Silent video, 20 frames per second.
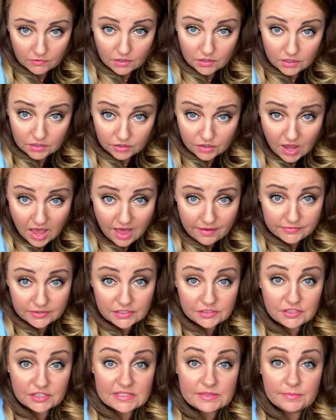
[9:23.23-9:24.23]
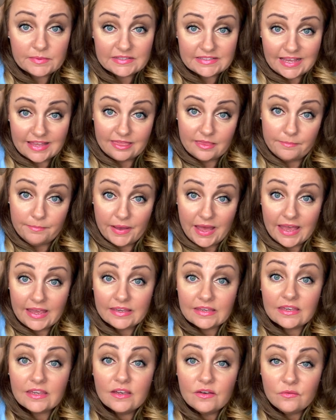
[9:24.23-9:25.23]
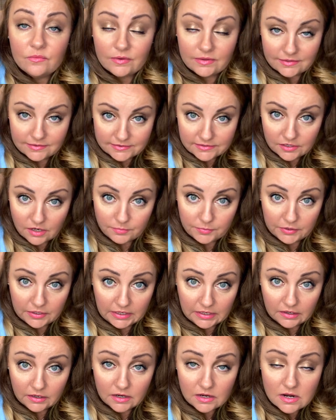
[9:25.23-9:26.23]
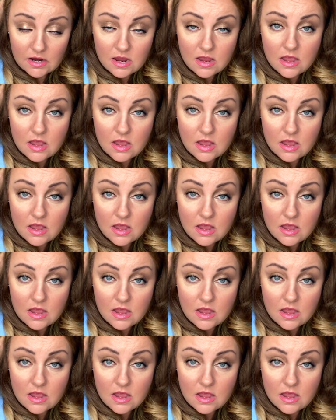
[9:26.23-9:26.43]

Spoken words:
And you have an adjustment at the back with a stopper here.